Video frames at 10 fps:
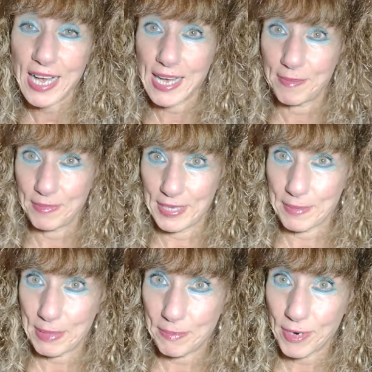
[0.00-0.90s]
that
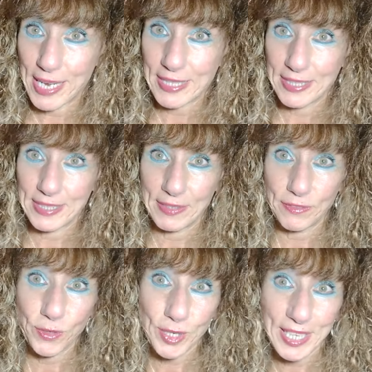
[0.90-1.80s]
have been
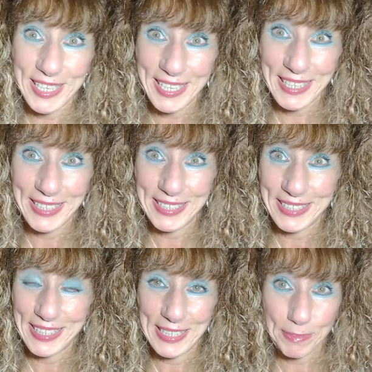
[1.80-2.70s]
practicing 40
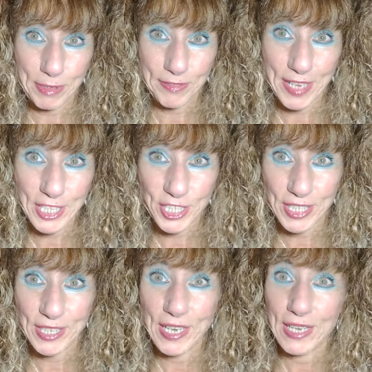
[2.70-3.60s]
years in the
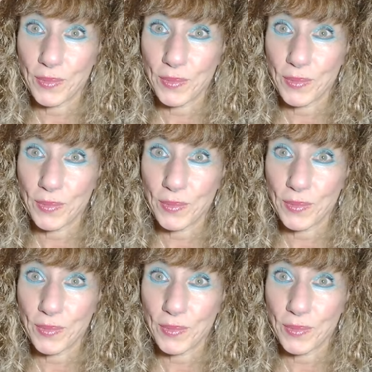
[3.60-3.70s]
profession,